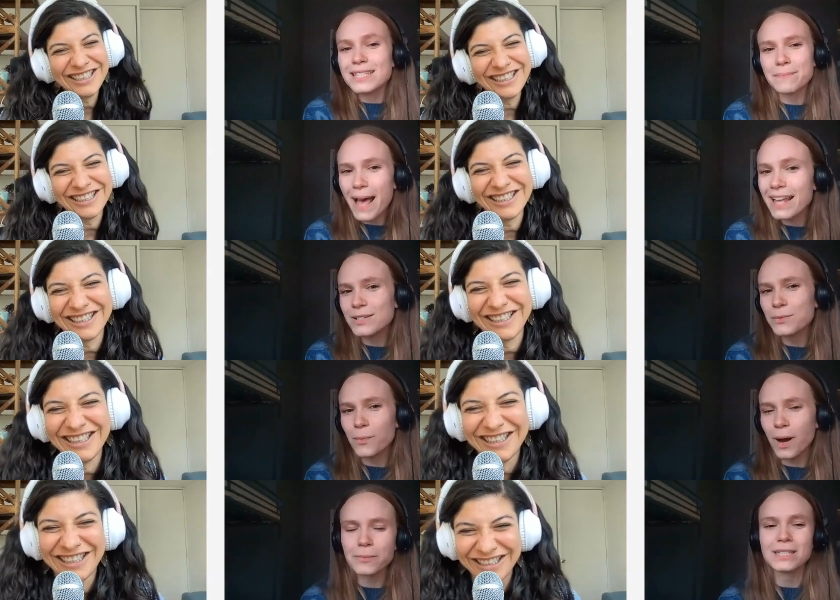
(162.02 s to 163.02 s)
Speaker 1: spend
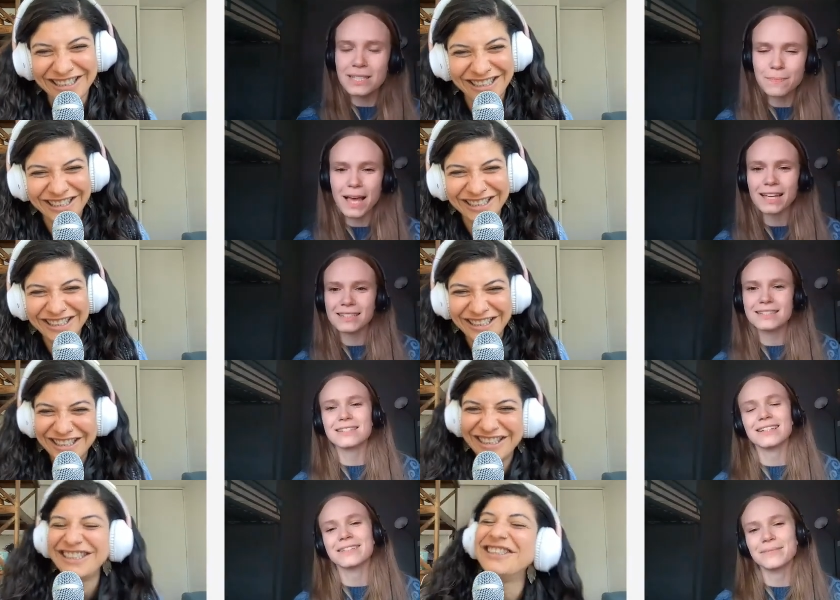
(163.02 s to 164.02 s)
what we spend.
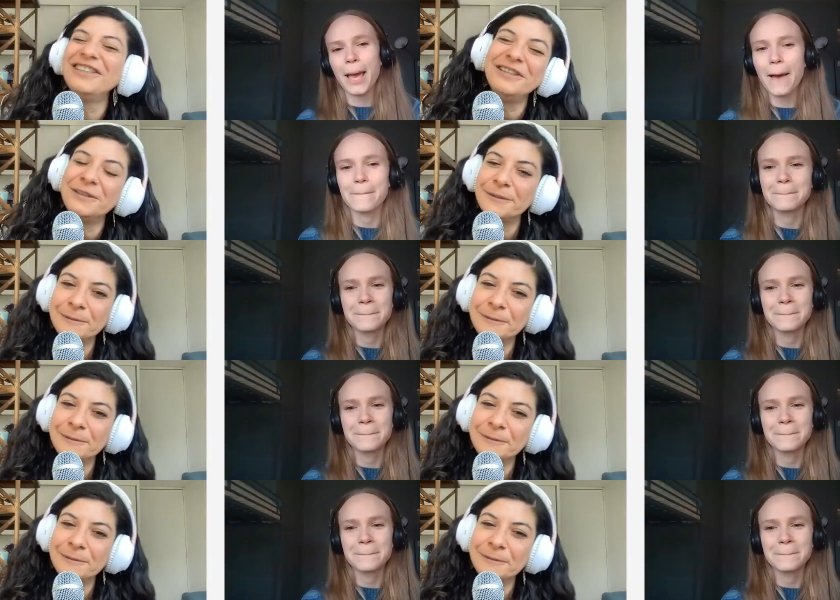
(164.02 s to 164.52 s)
And yeah.